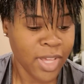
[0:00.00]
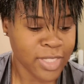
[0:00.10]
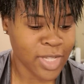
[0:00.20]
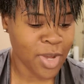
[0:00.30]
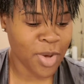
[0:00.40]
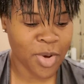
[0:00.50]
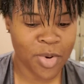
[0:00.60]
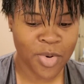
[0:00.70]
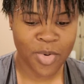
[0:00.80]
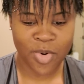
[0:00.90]

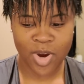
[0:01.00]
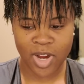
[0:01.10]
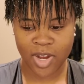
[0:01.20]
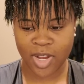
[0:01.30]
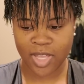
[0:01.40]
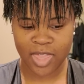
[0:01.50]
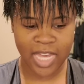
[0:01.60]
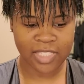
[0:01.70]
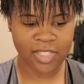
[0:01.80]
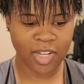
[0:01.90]
So
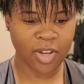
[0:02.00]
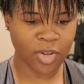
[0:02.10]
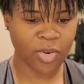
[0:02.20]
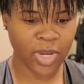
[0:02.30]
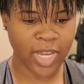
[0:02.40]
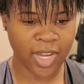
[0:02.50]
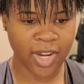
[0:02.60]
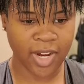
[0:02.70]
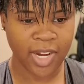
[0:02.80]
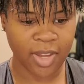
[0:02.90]
that's the gold
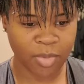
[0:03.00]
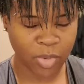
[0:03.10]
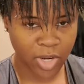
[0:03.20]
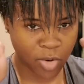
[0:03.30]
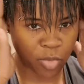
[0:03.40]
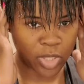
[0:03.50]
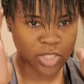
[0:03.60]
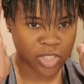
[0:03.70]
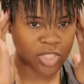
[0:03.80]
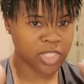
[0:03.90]
hair, and we're going
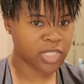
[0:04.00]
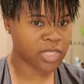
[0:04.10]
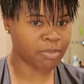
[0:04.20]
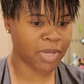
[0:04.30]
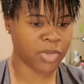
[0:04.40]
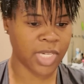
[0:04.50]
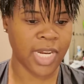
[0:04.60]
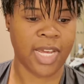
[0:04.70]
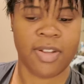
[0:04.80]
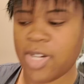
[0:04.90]
to just mold it
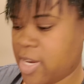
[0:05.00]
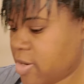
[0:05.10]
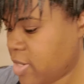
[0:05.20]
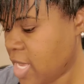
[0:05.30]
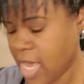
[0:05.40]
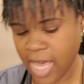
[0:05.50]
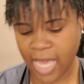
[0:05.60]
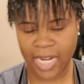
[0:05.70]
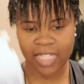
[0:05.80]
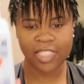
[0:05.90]
down now.
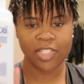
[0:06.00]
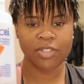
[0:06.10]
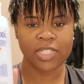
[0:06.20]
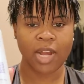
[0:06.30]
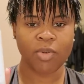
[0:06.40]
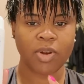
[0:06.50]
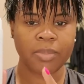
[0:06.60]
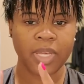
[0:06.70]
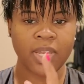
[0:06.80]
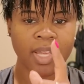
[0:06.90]
I like to use
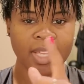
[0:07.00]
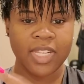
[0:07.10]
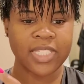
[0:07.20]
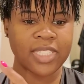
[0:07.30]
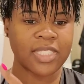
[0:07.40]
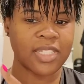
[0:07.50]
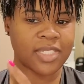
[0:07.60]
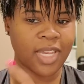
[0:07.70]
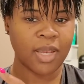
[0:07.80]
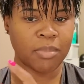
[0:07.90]
Nairobi. This is the
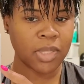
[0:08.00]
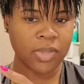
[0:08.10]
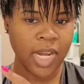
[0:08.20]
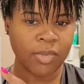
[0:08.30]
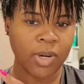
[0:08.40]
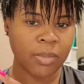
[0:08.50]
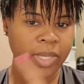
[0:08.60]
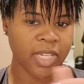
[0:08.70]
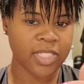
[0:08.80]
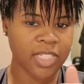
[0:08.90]
same blue
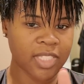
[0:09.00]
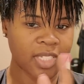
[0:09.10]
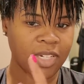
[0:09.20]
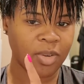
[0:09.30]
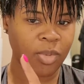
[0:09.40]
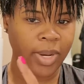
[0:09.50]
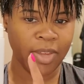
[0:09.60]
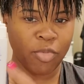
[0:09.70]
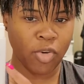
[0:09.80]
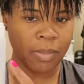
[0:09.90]
Nairobi, it's just in the
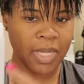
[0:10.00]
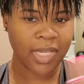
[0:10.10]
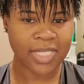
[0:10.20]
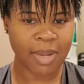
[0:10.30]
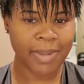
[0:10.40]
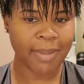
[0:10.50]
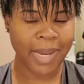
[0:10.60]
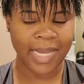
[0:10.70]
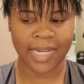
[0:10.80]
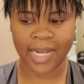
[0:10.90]
white formula because I buy
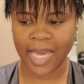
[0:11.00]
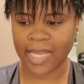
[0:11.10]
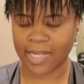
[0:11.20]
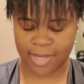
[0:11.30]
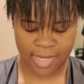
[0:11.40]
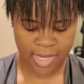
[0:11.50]
mine in a gallon.